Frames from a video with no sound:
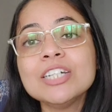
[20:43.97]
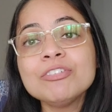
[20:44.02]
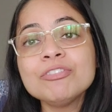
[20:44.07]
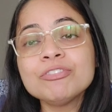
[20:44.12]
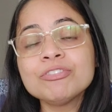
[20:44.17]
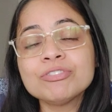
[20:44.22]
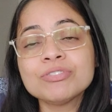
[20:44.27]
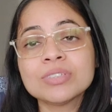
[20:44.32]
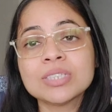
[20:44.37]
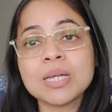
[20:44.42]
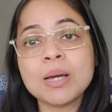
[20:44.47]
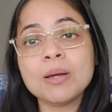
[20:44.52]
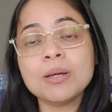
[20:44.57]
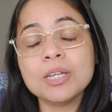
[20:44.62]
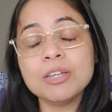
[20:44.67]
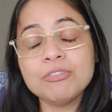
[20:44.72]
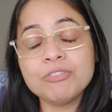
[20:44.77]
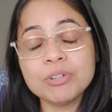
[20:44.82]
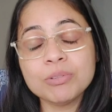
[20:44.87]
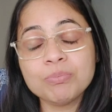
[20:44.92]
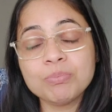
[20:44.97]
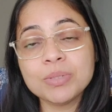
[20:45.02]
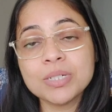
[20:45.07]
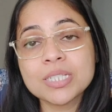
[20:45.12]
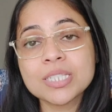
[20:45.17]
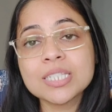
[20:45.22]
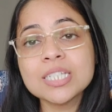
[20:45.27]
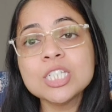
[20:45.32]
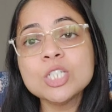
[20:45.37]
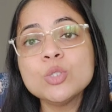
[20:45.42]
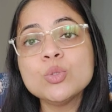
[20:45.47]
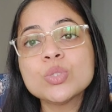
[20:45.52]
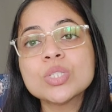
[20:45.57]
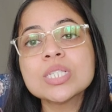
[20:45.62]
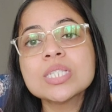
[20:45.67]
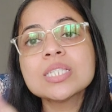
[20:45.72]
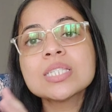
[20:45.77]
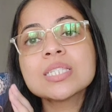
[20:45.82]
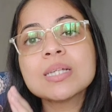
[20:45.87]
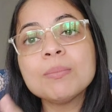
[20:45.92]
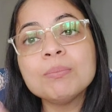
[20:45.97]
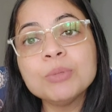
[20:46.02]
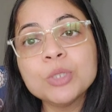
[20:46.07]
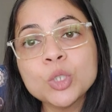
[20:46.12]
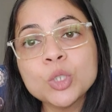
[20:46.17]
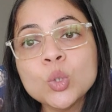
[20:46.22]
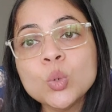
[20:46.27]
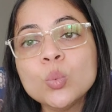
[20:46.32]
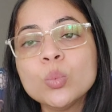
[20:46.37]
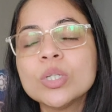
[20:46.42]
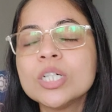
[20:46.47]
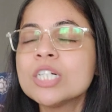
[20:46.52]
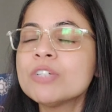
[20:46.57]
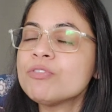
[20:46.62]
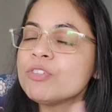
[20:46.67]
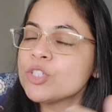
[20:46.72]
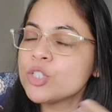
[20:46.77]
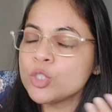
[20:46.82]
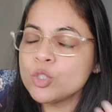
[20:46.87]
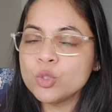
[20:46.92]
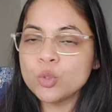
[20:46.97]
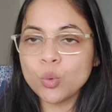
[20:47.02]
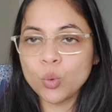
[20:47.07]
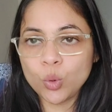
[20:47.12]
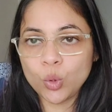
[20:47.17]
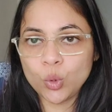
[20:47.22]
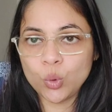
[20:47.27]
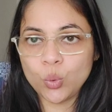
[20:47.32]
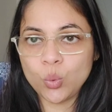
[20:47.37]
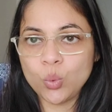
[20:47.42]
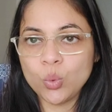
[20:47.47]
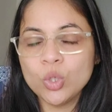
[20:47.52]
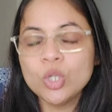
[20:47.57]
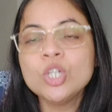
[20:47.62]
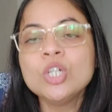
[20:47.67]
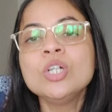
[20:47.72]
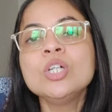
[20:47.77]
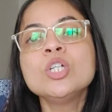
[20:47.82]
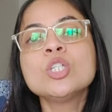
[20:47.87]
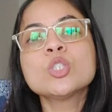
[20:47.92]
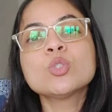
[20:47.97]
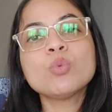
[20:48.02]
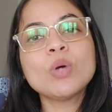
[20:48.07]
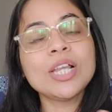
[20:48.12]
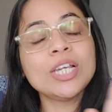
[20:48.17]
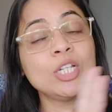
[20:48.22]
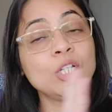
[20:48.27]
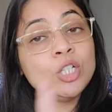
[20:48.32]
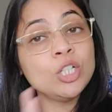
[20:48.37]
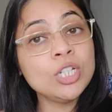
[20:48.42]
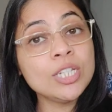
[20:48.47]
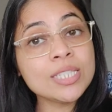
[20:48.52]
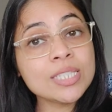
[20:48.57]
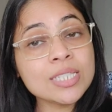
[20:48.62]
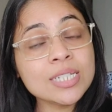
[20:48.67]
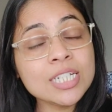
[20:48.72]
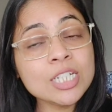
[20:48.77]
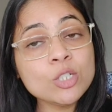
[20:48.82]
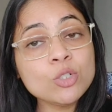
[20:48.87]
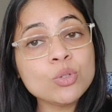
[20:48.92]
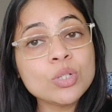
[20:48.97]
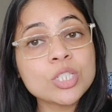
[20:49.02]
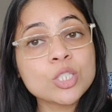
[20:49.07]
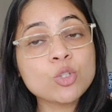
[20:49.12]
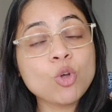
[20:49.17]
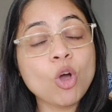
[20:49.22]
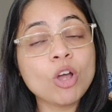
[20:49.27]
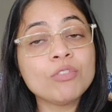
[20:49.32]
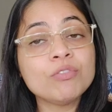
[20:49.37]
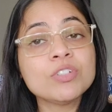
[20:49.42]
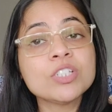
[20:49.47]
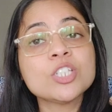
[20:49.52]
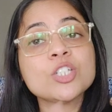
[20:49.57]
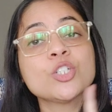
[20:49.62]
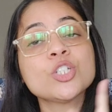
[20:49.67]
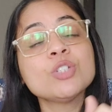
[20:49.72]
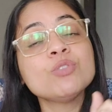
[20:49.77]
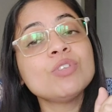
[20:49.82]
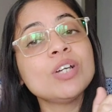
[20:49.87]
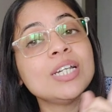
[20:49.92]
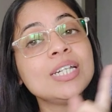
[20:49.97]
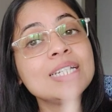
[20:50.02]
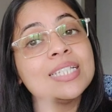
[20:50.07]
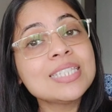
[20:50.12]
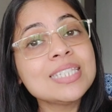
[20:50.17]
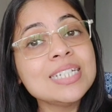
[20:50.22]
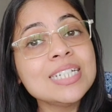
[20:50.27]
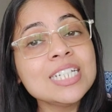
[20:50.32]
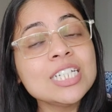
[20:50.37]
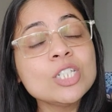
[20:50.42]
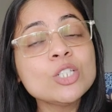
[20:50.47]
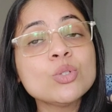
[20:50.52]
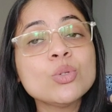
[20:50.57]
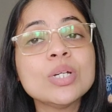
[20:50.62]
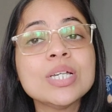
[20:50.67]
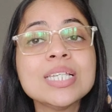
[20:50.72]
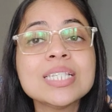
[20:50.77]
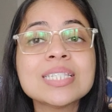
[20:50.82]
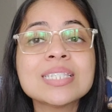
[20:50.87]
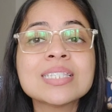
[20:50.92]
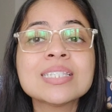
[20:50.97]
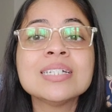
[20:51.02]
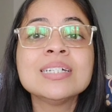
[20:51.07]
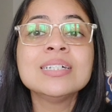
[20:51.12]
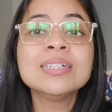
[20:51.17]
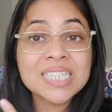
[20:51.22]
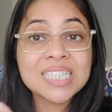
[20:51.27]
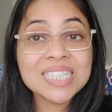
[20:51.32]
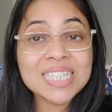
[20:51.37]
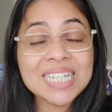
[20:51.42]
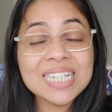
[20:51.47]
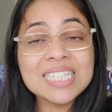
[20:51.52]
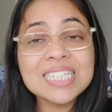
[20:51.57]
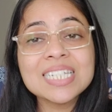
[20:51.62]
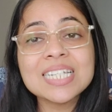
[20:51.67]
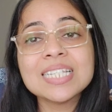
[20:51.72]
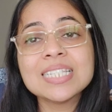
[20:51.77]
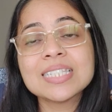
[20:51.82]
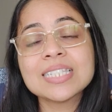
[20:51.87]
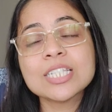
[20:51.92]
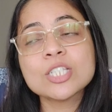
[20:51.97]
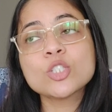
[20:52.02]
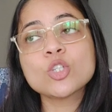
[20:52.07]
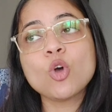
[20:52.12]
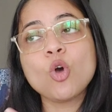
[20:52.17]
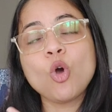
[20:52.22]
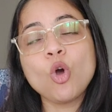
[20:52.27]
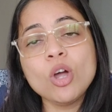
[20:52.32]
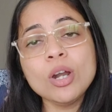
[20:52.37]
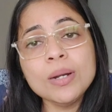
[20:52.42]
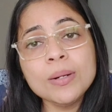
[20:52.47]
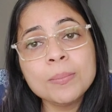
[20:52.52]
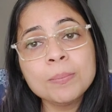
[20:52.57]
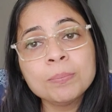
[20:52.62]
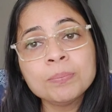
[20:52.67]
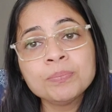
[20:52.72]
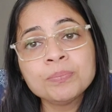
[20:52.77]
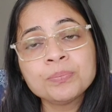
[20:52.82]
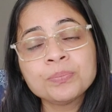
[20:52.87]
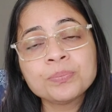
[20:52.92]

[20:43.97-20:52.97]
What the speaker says: if a person uses some new word which you don't know. So while listening to his conversation, while listening to his sentences, or